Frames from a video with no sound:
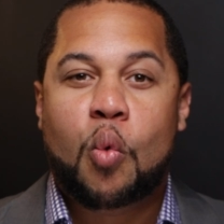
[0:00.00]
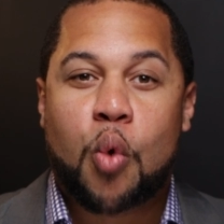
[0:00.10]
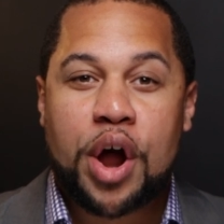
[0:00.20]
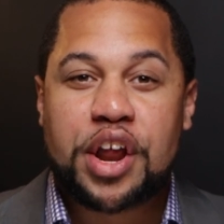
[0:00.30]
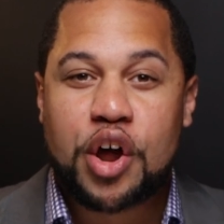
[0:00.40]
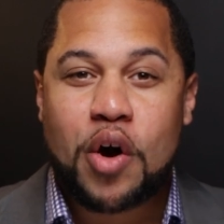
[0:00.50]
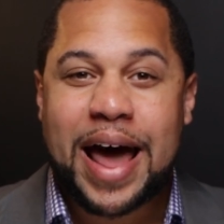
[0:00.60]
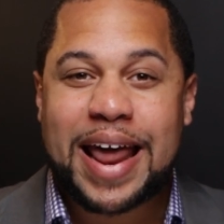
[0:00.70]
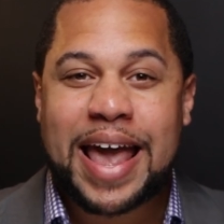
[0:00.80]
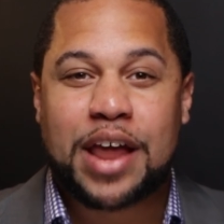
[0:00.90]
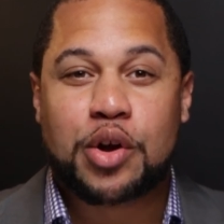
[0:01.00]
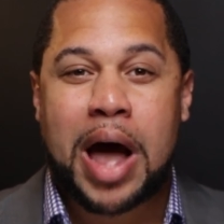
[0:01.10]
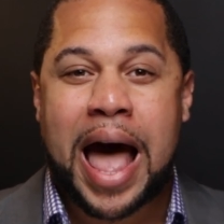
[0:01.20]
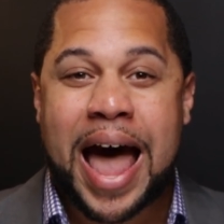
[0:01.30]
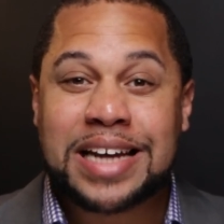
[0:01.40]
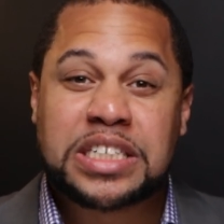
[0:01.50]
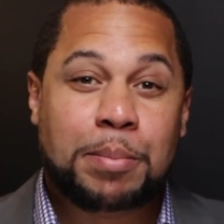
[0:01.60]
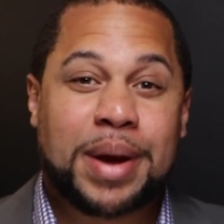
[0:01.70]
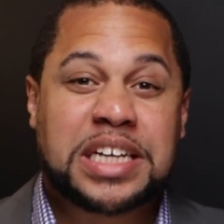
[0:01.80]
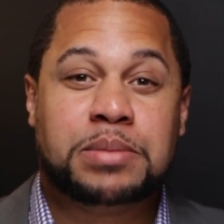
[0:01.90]
Want to know how to handle highest and
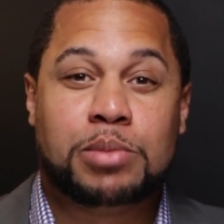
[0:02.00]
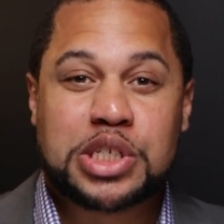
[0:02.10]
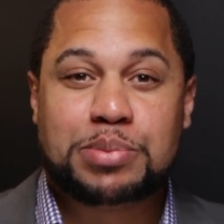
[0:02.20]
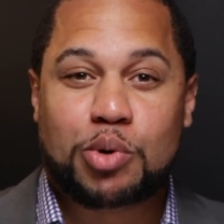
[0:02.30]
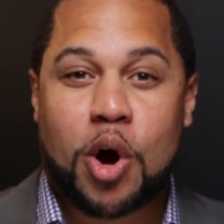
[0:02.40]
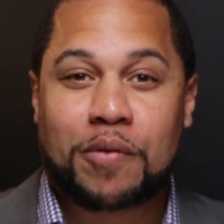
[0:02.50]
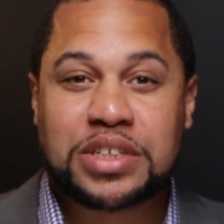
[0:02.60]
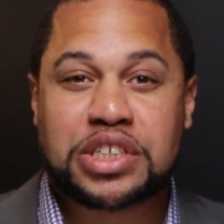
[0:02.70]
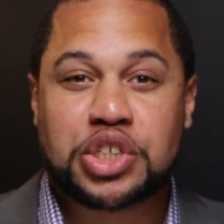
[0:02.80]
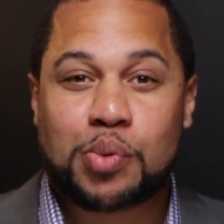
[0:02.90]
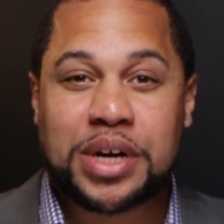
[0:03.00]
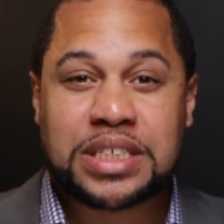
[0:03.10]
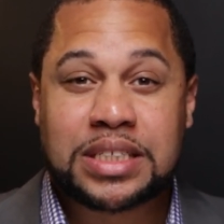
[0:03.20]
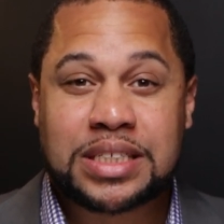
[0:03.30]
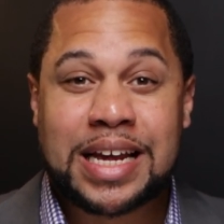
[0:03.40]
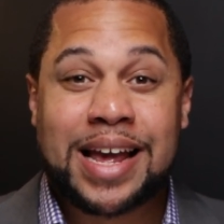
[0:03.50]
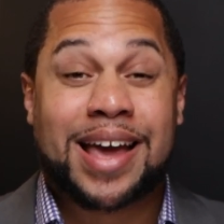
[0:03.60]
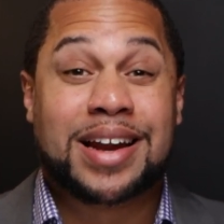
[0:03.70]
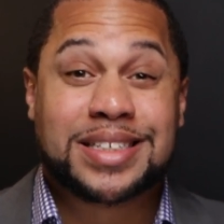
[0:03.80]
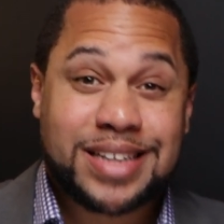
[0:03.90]
best multiple offer situations in
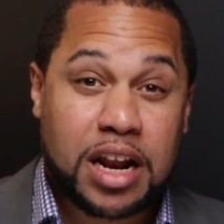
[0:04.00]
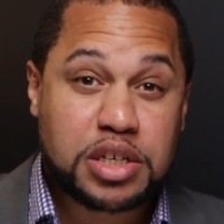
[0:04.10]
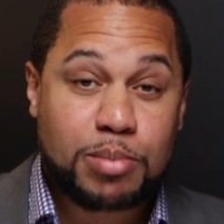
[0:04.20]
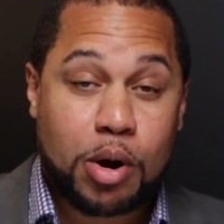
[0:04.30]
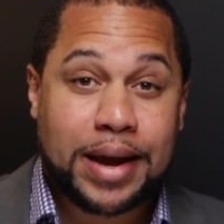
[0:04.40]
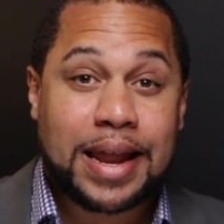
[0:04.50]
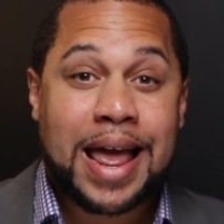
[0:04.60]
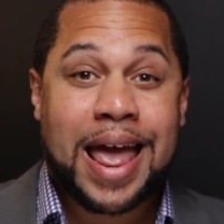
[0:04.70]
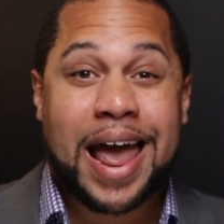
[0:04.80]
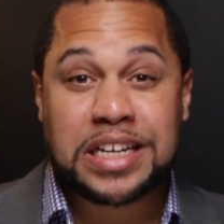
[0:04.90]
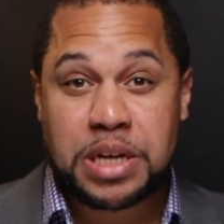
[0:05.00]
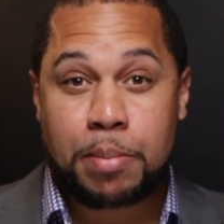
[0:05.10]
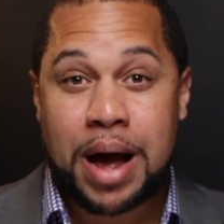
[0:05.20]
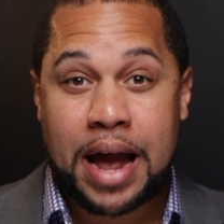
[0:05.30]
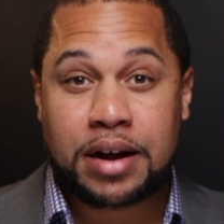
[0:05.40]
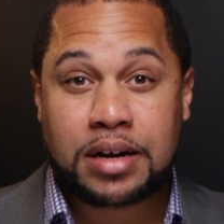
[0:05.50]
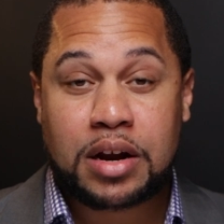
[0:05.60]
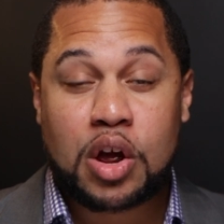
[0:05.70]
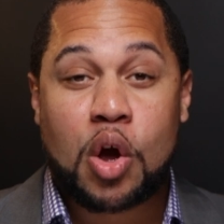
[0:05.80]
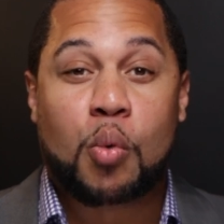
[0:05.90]
a seller's market as a buyer?
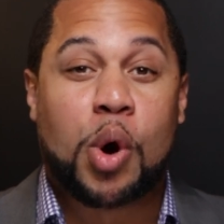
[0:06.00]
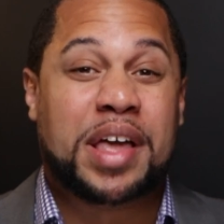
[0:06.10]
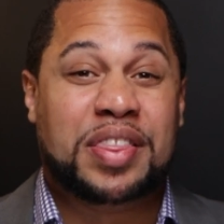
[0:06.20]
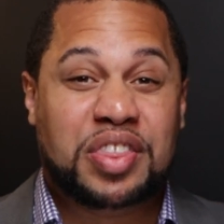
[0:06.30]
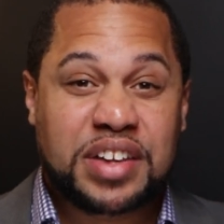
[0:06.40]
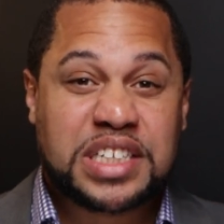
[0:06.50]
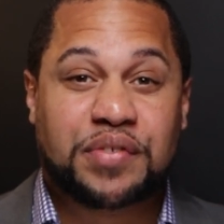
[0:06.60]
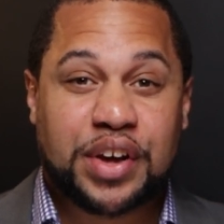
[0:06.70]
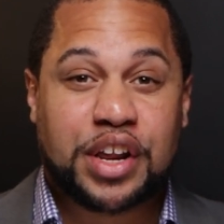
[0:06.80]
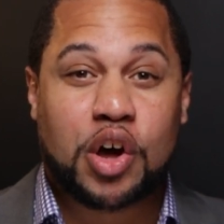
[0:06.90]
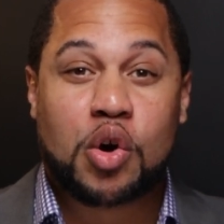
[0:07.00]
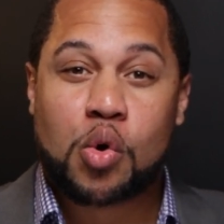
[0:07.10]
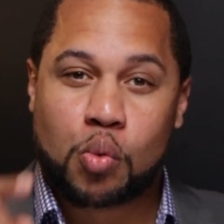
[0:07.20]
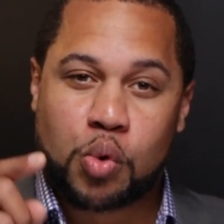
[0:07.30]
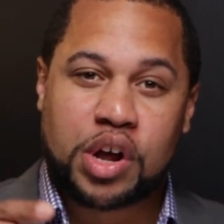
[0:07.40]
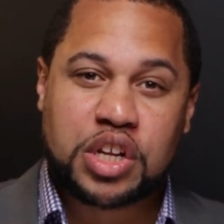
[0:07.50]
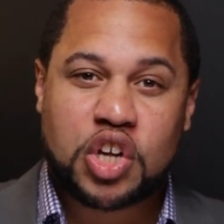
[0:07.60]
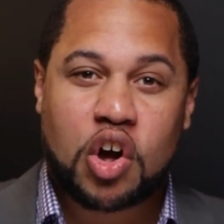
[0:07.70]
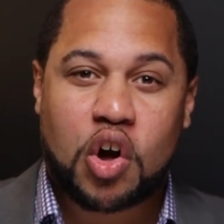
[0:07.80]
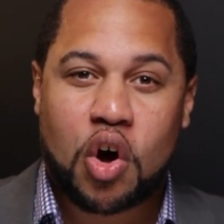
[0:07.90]
Well, in this video, we're going to
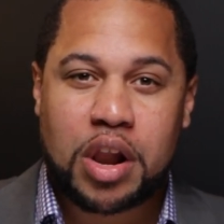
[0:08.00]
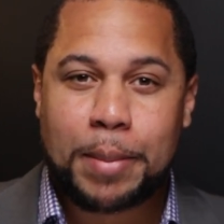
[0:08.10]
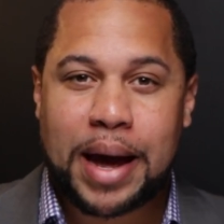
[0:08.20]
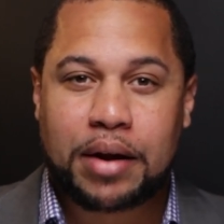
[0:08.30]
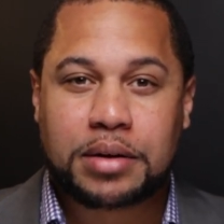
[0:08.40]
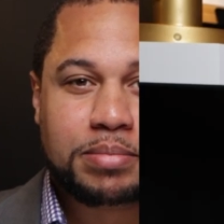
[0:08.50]
talk all about it.